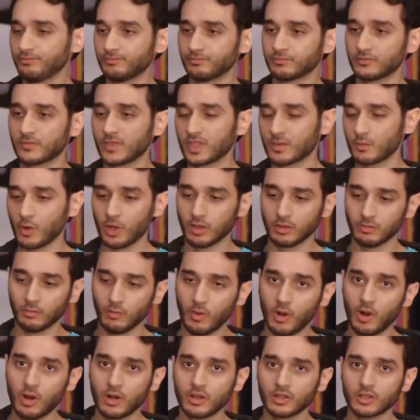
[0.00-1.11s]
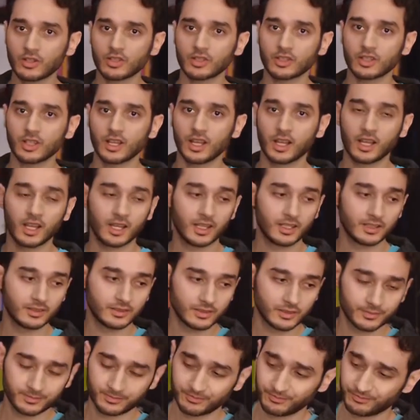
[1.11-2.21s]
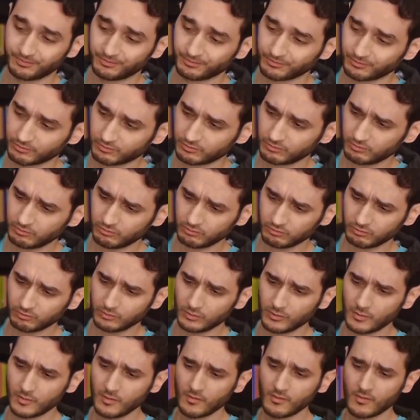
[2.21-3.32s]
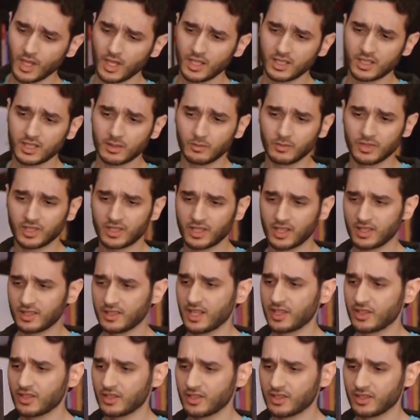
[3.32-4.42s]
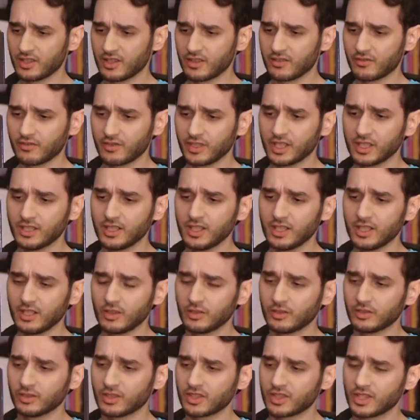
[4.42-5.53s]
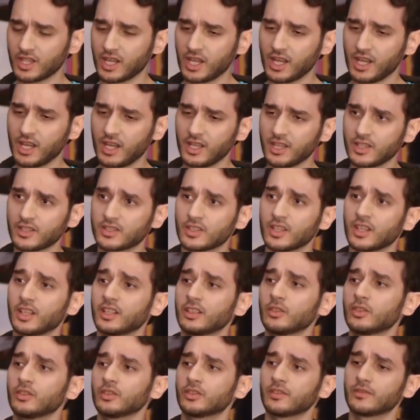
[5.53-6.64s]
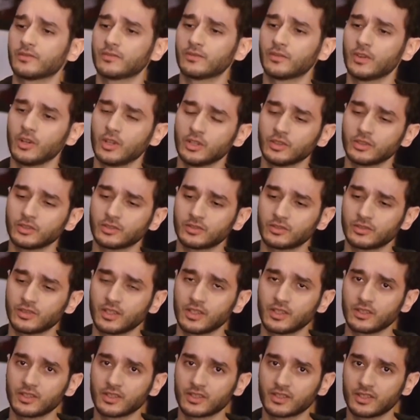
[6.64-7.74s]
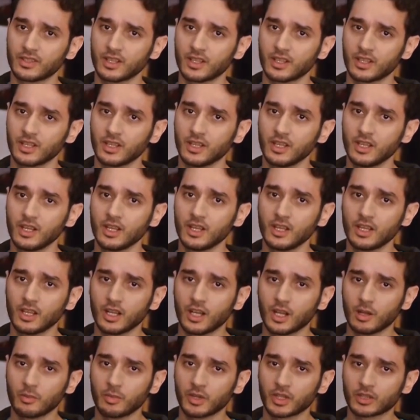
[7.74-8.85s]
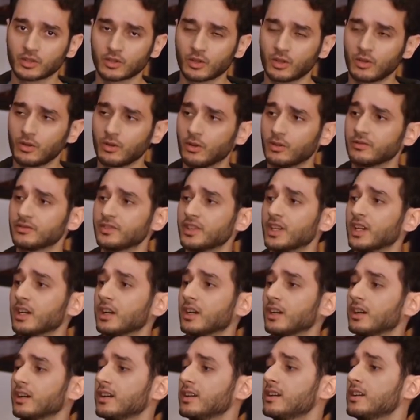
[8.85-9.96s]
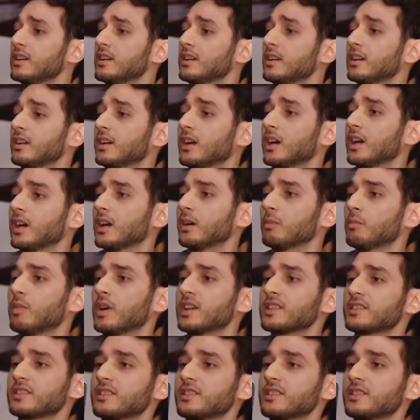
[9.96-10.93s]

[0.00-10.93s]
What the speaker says: small box, and it simply says Legends in 3D on the sides, and on the front there's the picture of the bust